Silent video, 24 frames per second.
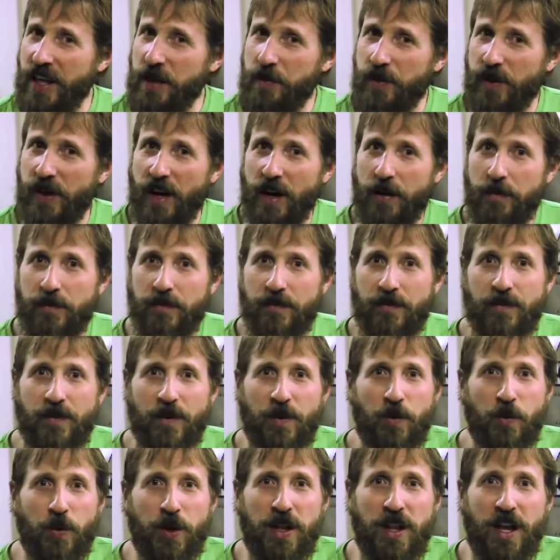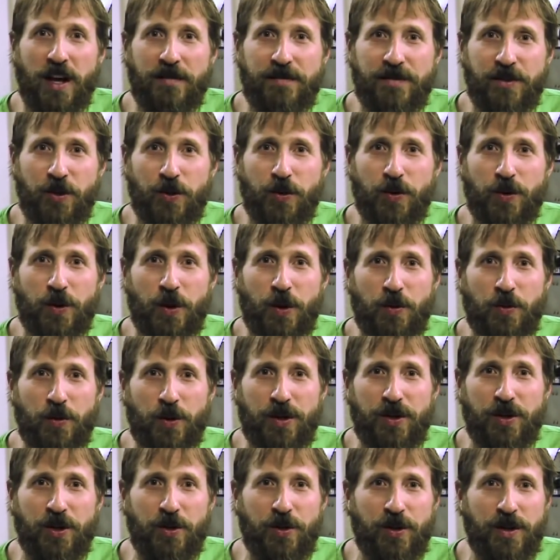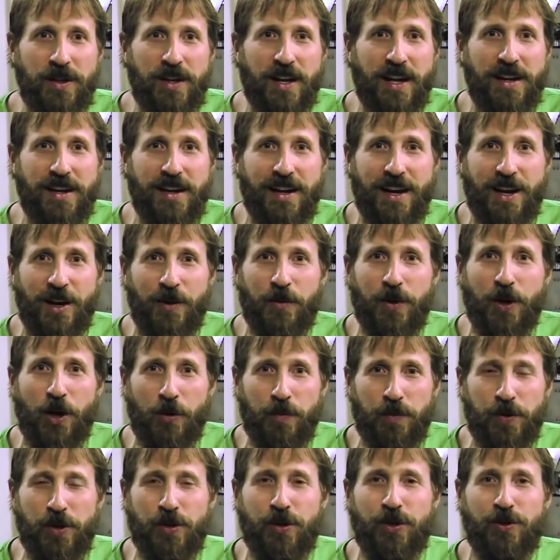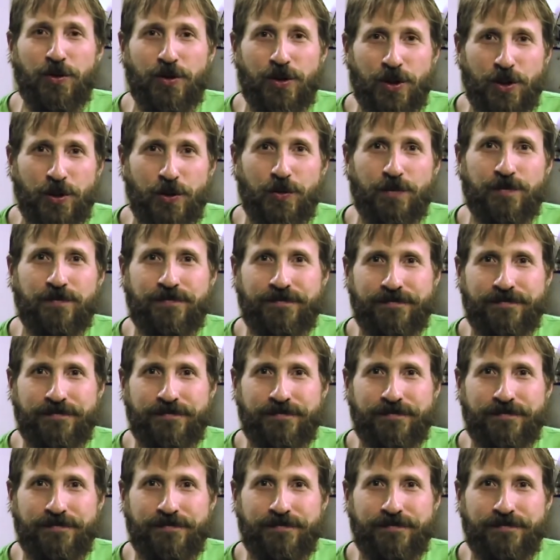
Keep it up. We love doing what we're doing, and we hope you do too.